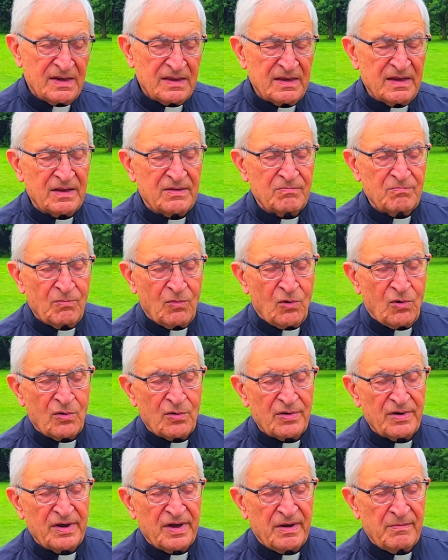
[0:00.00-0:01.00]
that more
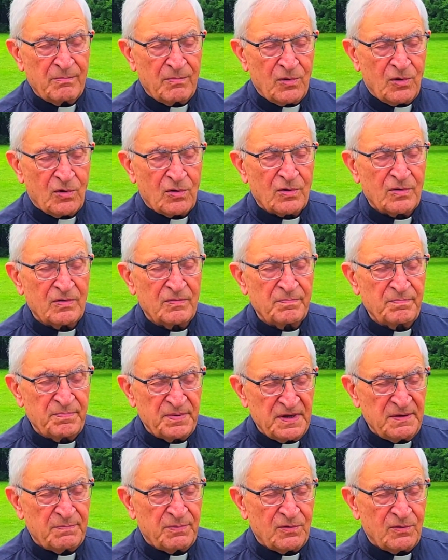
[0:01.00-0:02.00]
and more
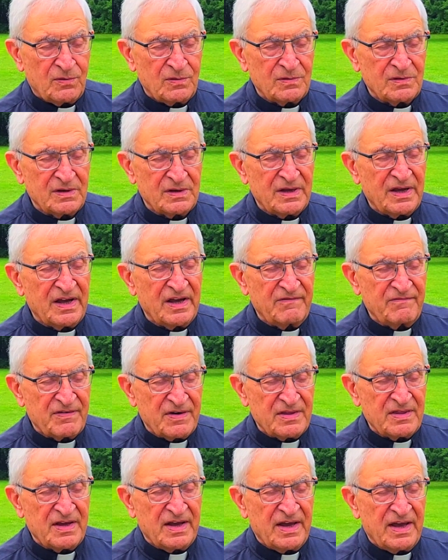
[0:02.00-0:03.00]
people every
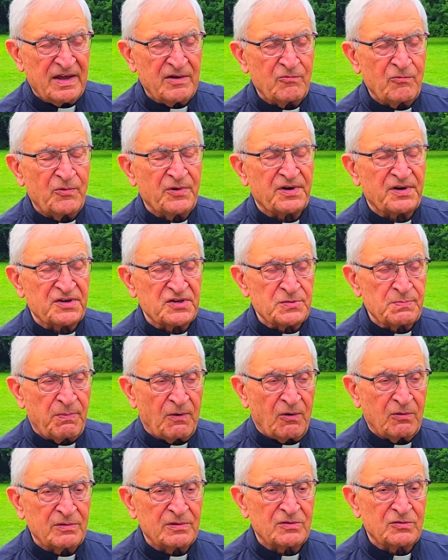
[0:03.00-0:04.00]
day will
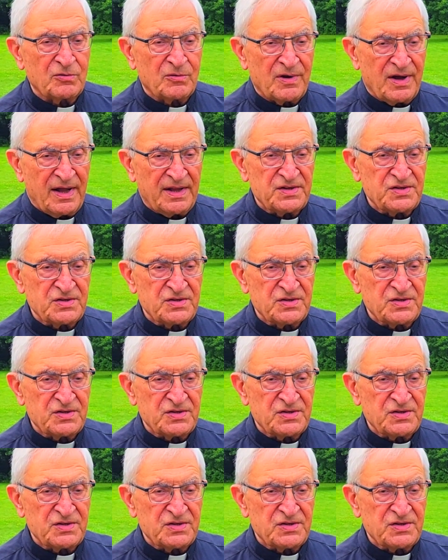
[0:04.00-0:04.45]
respond to God's